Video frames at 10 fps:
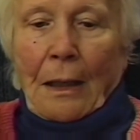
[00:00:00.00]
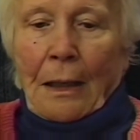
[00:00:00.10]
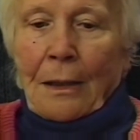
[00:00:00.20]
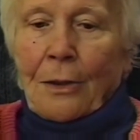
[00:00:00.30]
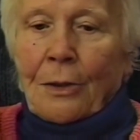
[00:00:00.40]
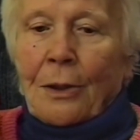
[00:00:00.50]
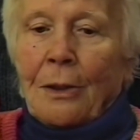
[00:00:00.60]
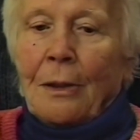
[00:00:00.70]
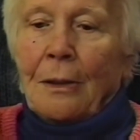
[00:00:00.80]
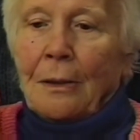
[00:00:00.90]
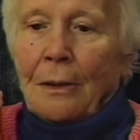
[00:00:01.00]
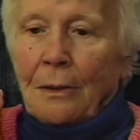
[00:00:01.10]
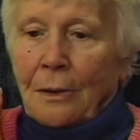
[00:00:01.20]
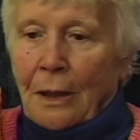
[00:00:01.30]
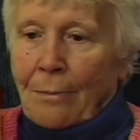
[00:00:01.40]
And
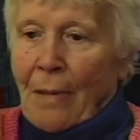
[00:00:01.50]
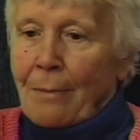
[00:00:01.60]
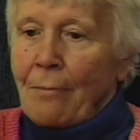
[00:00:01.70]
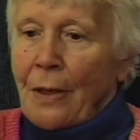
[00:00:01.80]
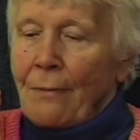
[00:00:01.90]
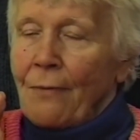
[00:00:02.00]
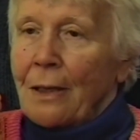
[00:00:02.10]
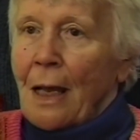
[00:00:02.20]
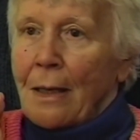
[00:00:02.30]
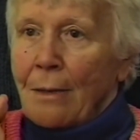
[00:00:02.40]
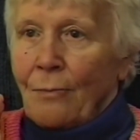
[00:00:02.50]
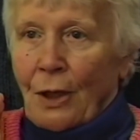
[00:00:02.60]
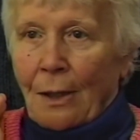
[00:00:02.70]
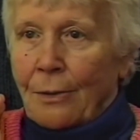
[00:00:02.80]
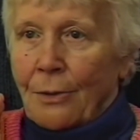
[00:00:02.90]
remember what I am
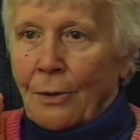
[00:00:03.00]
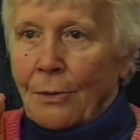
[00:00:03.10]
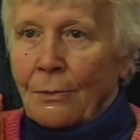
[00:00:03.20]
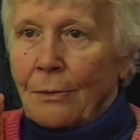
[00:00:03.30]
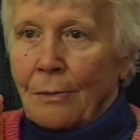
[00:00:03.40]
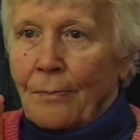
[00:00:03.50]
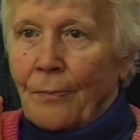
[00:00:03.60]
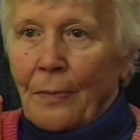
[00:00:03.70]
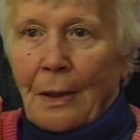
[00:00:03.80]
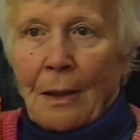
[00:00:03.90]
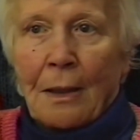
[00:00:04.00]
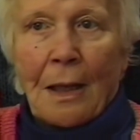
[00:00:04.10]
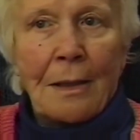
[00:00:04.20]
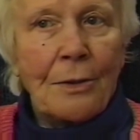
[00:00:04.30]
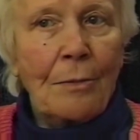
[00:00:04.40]
telling you. It
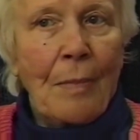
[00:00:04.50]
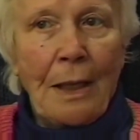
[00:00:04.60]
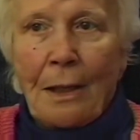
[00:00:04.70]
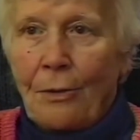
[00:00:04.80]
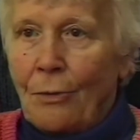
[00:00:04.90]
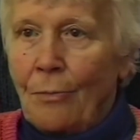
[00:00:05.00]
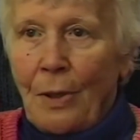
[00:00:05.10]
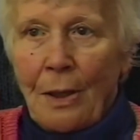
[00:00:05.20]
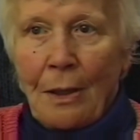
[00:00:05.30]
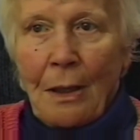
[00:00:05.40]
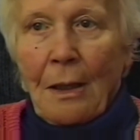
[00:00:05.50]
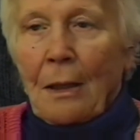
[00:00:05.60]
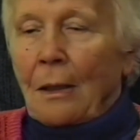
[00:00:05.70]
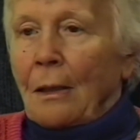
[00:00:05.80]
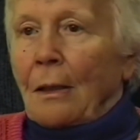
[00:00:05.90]
doesn't matter to me.
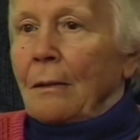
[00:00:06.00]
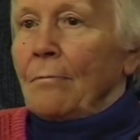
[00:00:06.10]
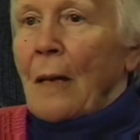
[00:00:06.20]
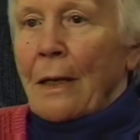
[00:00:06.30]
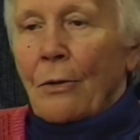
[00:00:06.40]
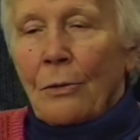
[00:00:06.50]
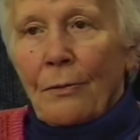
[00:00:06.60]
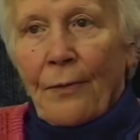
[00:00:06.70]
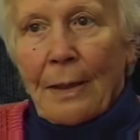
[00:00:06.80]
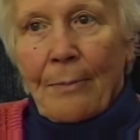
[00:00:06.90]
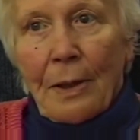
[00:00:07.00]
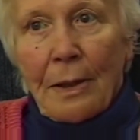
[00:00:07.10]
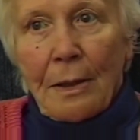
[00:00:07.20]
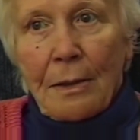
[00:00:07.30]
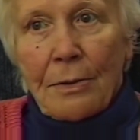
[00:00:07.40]
My whole
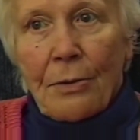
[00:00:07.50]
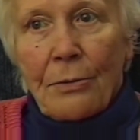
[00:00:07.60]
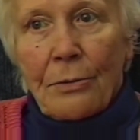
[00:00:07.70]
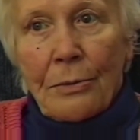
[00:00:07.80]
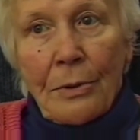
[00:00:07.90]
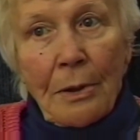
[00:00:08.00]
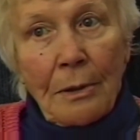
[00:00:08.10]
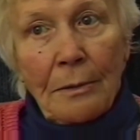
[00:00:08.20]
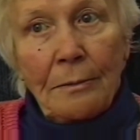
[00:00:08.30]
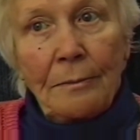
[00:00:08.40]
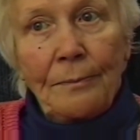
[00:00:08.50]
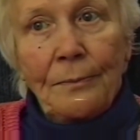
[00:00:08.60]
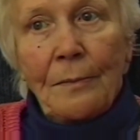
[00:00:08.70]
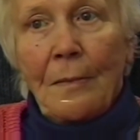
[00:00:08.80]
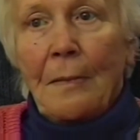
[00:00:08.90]
family is gone,
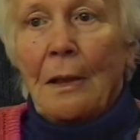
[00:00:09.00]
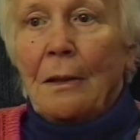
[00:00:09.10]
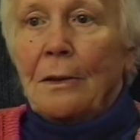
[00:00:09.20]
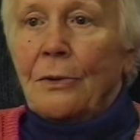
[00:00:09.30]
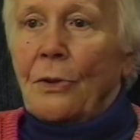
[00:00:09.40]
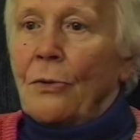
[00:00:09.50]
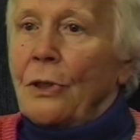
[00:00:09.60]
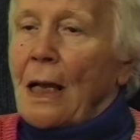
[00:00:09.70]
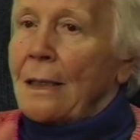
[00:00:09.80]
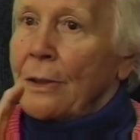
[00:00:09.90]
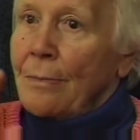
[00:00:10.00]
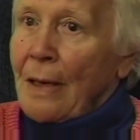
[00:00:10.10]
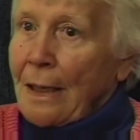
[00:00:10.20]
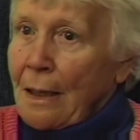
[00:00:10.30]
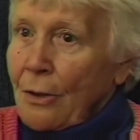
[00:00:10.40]
so it doesn't
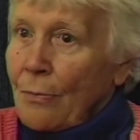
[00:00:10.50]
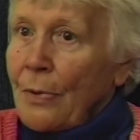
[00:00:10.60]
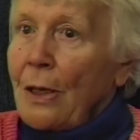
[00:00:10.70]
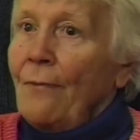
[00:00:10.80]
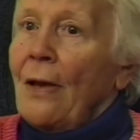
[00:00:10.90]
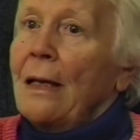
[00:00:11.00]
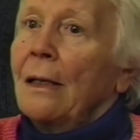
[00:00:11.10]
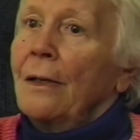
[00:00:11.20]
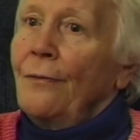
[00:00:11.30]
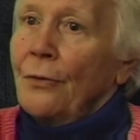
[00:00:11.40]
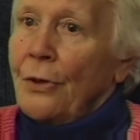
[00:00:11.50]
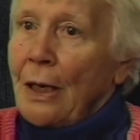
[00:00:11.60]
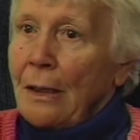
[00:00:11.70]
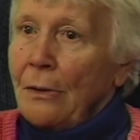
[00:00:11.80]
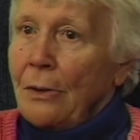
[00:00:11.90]
matter to me if I live
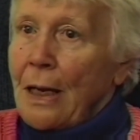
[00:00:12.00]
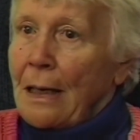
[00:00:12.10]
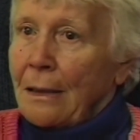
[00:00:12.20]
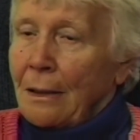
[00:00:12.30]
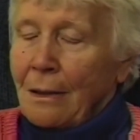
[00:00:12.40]
or not.